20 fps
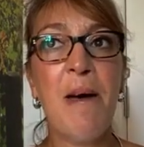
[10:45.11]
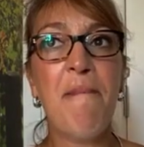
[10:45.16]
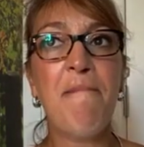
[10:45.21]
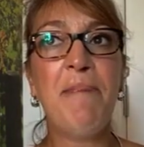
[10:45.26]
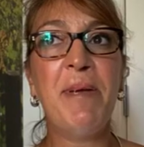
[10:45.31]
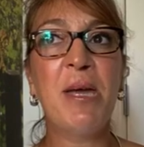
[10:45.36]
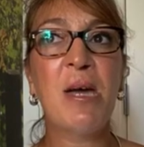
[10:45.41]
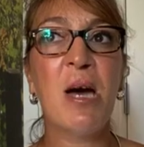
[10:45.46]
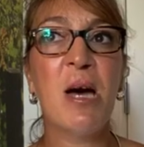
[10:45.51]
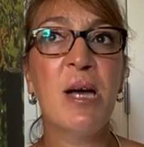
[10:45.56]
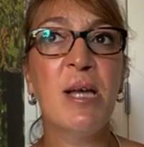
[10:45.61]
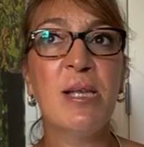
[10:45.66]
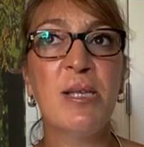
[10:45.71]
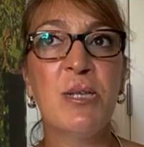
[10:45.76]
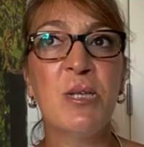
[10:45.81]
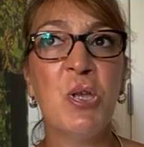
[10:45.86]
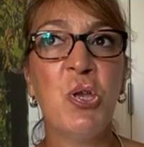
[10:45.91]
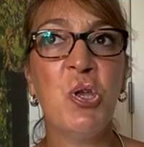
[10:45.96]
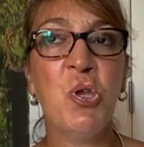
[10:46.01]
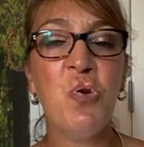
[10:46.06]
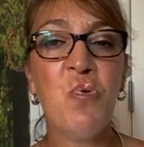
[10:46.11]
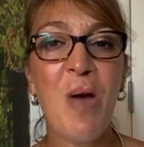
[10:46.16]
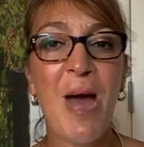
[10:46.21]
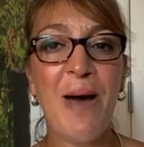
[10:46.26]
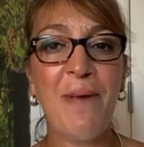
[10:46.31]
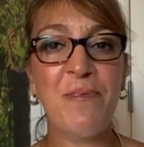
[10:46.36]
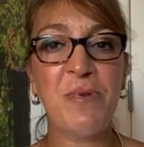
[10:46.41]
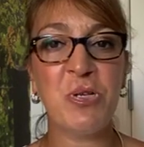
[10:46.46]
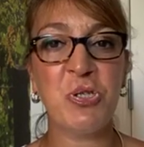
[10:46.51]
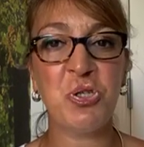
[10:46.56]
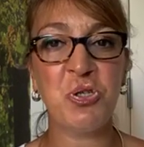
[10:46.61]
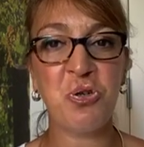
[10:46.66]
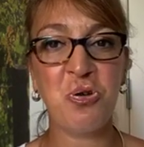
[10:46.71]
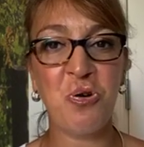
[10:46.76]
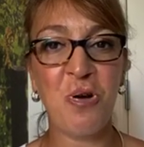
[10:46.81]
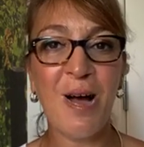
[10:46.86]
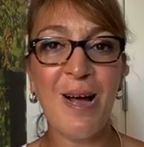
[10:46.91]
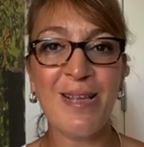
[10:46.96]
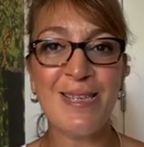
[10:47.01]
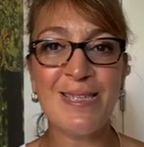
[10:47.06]
because you have to
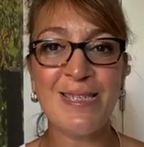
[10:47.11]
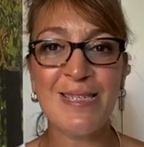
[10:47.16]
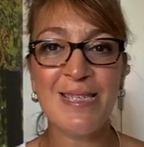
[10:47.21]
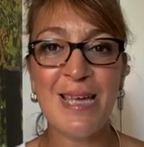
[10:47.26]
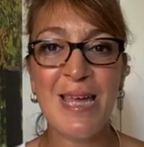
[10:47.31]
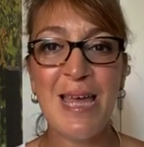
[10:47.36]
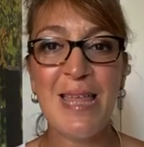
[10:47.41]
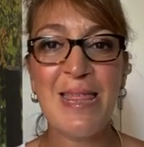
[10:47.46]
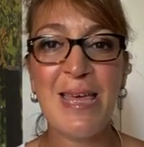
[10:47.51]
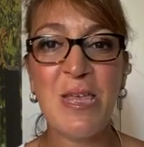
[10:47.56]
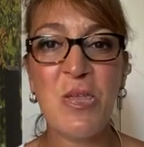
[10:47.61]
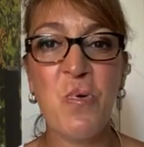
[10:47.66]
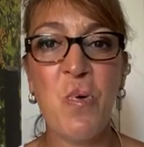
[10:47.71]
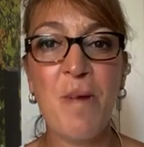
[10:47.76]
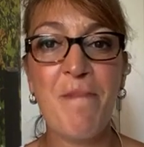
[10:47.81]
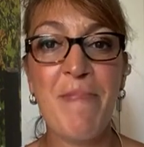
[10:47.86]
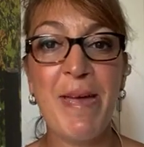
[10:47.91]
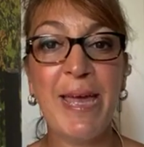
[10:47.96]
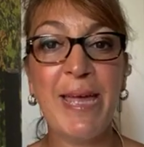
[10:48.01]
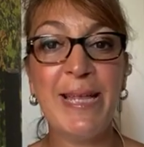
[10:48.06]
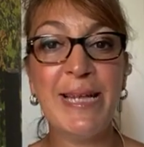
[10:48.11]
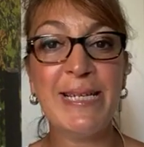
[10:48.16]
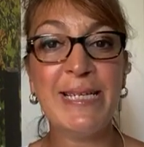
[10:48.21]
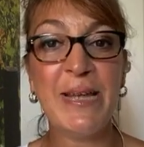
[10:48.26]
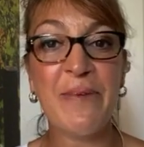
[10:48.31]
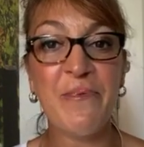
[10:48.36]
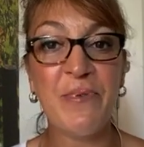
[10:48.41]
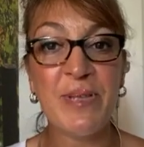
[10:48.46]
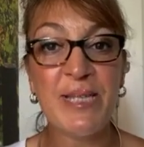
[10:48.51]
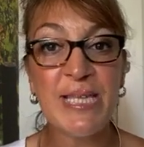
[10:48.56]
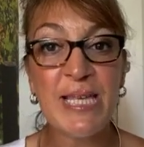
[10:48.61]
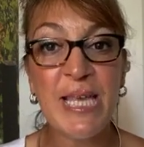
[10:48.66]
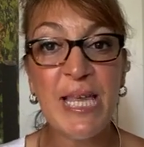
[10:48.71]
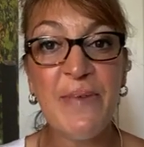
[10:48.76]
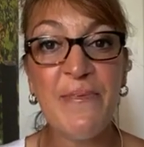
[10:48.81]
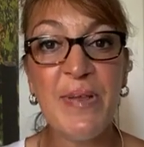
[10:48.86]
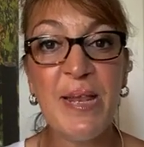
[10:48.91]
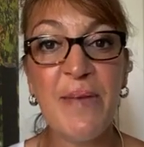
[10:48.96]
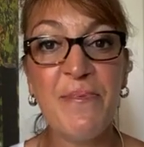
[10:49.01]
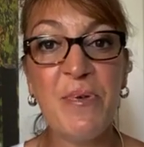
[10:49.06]
trust that you are making a difference
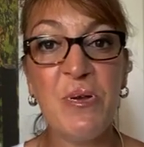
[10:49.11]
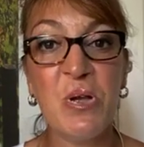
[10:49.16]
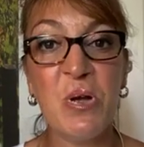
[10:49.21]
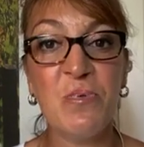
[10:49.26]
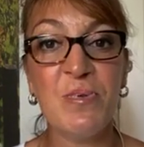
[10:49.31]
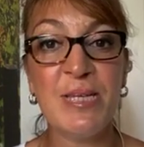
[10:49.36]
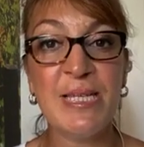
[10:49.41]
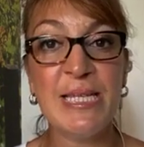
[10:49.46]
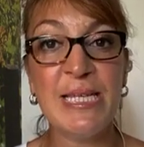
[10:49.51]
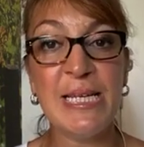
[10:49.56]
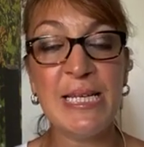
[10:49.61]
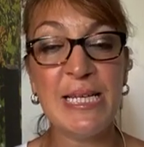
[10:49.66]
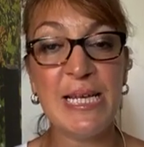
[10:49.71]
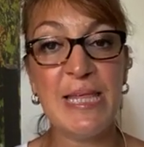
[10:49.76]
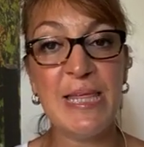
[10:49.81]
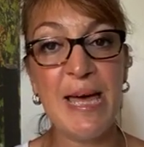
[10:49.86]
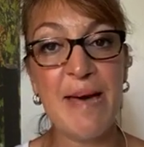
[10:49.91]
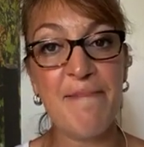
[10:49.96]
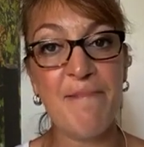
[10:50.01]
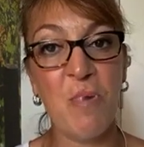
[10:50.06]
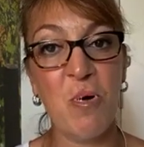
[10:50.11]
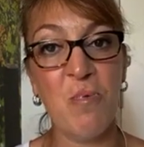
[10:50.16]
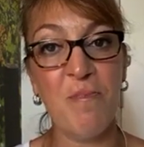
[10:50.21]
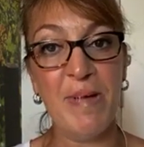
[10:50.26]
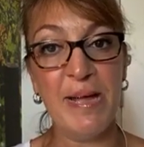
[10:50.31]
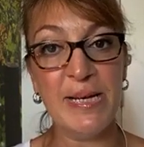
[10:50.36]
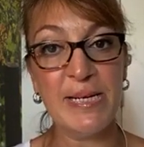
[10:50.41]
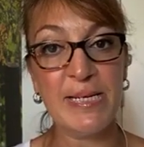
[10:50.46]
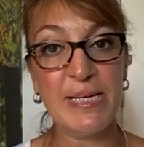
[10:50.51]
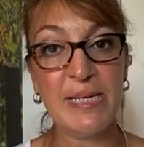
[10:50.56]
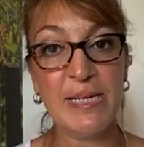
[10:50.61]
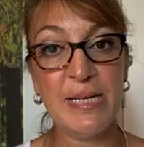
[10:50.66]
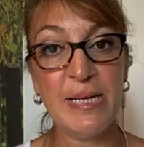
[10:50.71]
even if you don't see it in that moment.